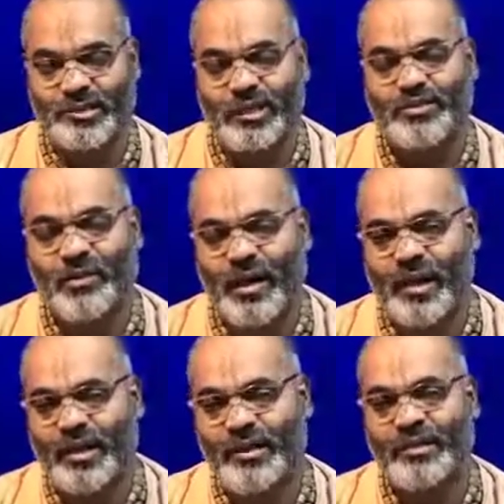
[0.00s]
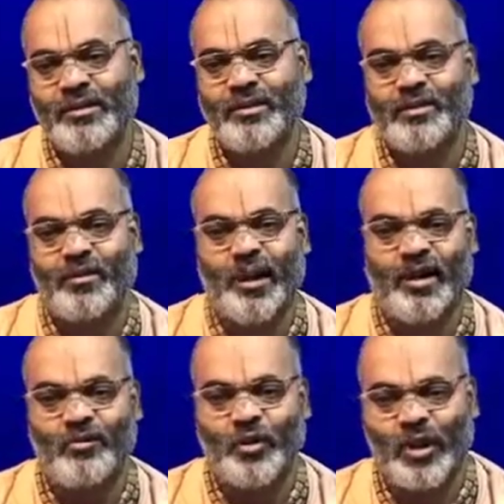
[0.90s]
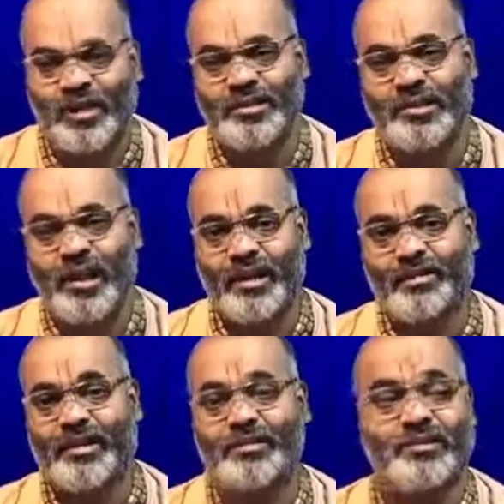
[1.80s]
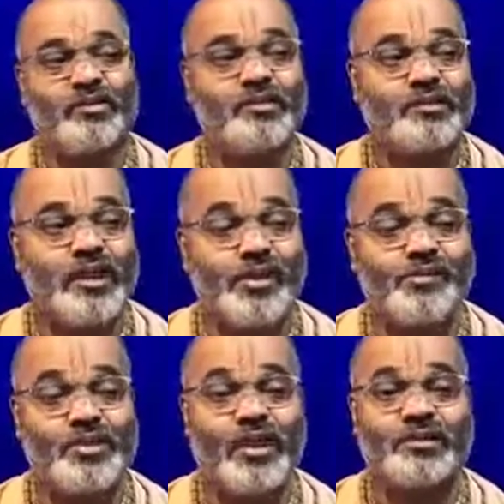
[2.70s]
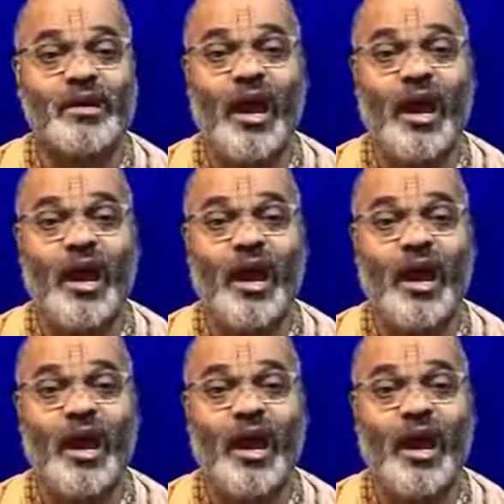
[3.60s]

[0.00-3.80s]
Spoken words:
That's why we have to understand that those scriptures